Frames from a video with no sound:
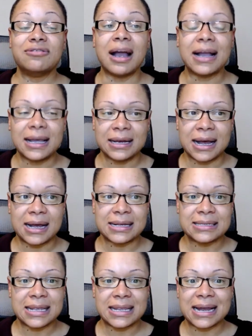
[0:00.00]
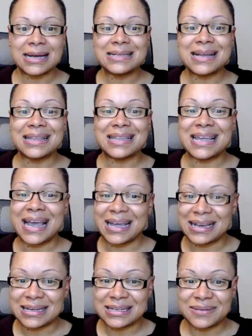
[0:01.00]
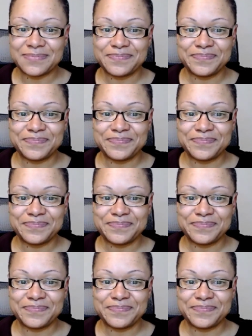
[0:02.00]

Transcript: Recognize that that is not the end,